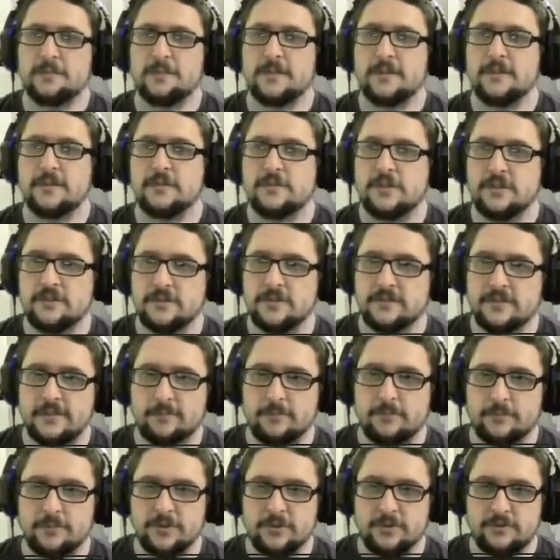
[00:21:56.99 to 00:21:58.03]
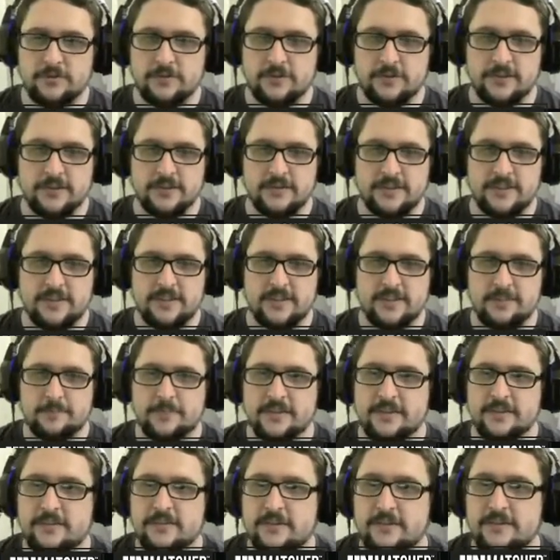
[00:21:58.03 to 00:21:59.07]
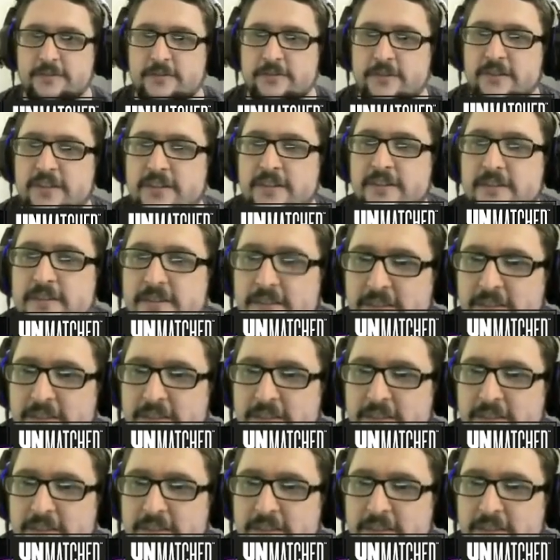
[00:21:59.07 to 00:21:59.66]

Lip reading: because you can just double maneuver and attack, but go for